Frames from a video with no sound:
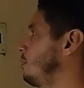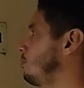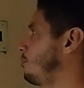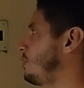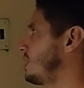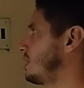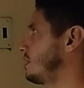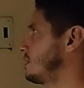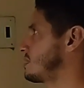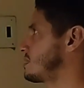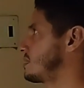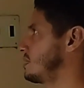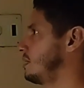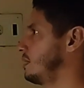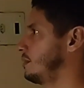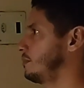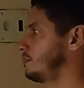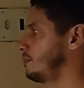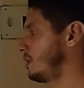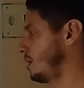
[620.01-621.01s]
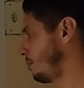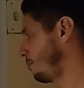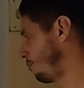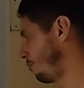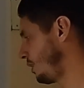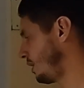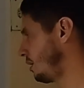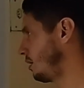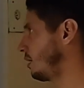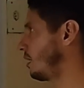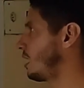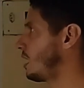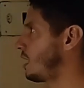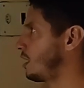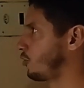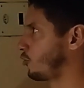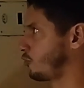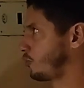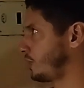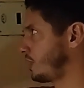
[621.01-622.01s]
person B
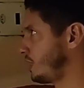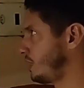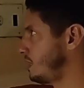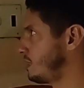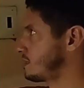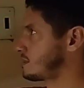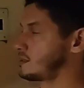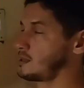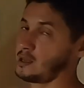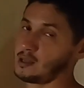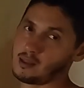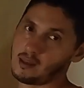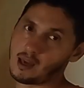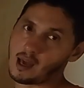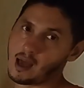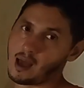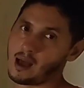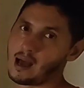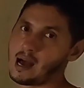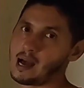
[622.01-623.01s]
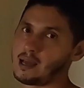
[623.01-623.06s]
agrees, yeah,